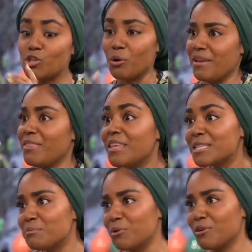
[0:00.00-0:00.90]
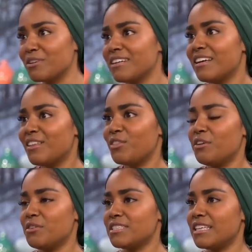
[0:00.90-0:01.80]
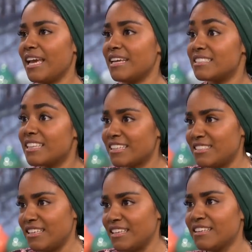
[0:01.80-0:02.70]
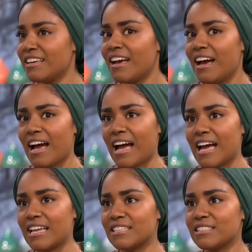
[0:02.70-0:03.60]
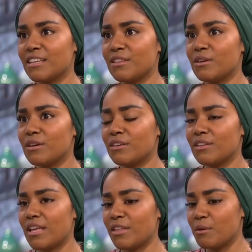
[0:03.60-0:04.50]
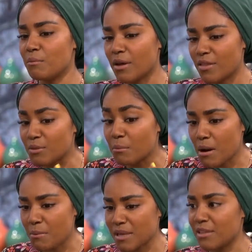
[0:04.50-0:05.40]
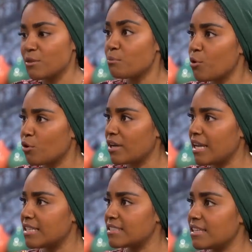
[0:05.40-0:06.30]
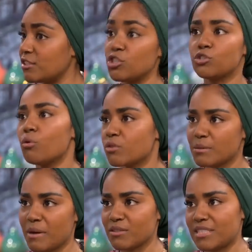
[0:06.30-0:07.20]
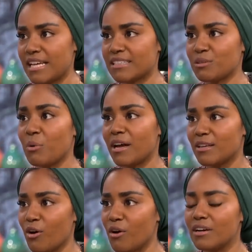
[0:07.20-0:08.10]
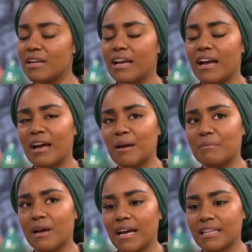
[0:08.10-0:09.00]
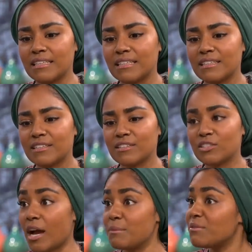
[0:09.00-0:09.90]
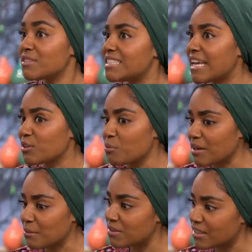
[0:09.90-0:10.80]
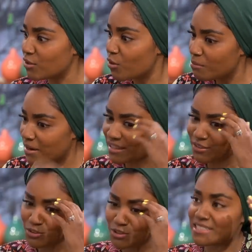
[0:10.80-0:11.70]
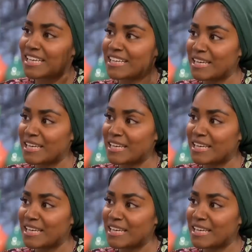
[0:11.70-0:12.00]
So, in this book, there is a sex scene, and the and the, and the mum in the book is... She talks about sex quite a lot, um, and... So I'm even saying the word, and I'm thinking, oh, my goodness, I